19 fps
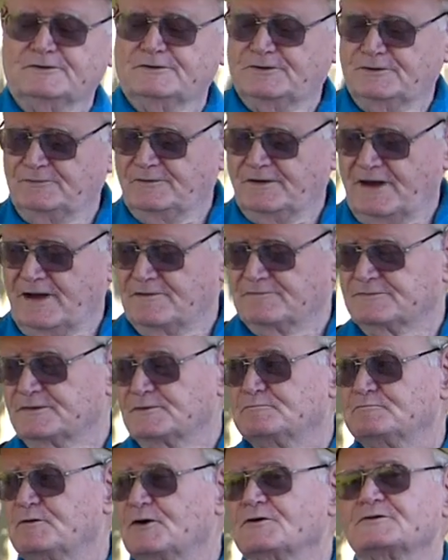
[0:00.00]
Do you have
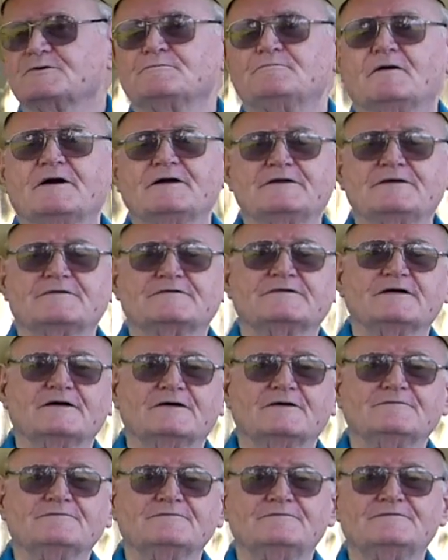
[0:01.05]
some books by
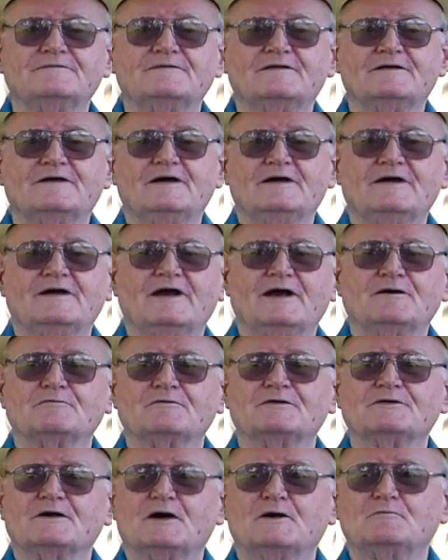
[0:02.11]
yourself? Every
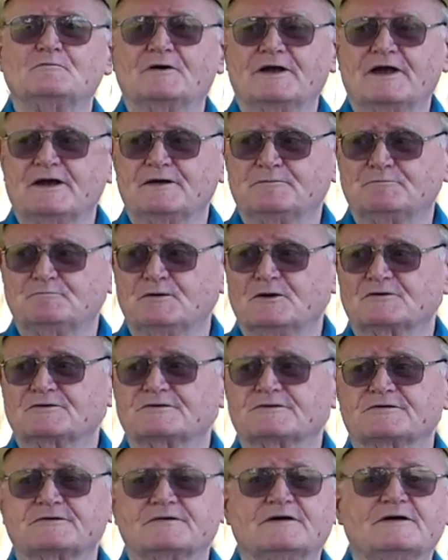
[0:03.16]
time we have
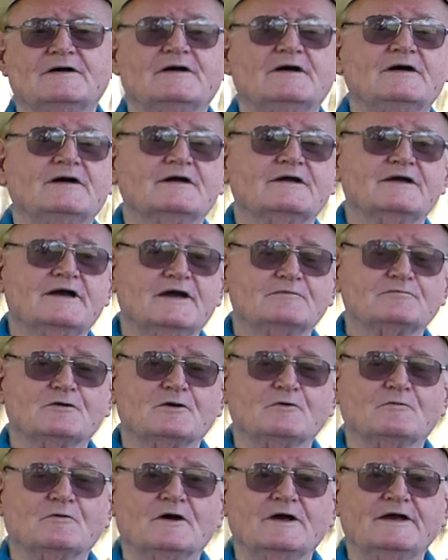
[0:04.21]
books given
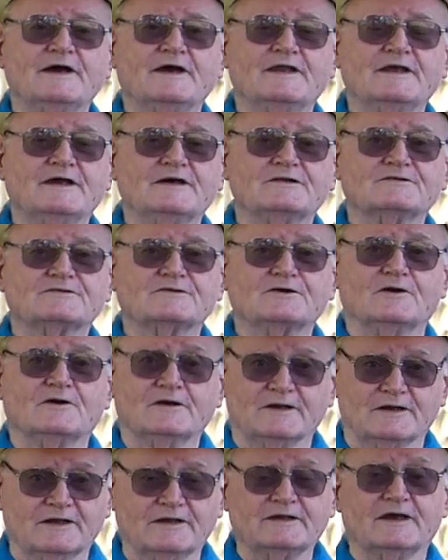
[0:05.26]
away at Head
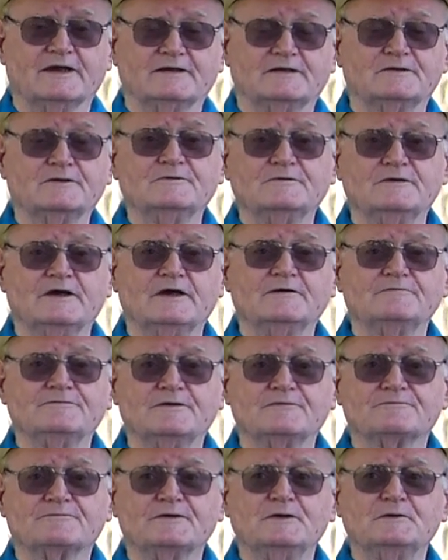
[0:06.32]
Start, and they do give
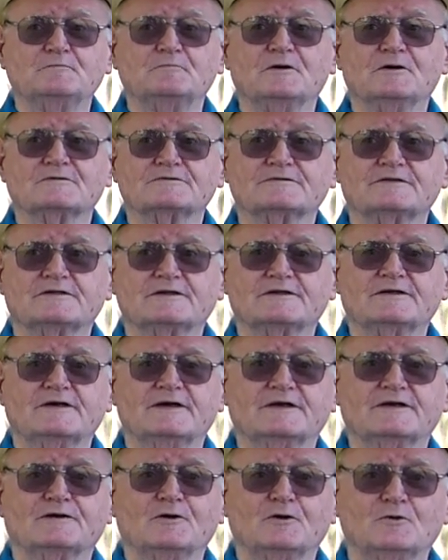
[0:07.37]
you free books to
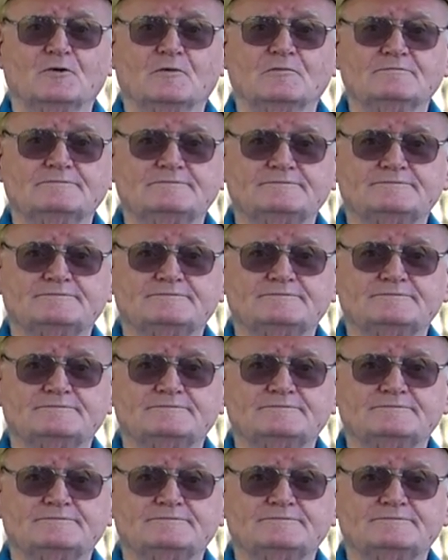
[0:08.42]
take home.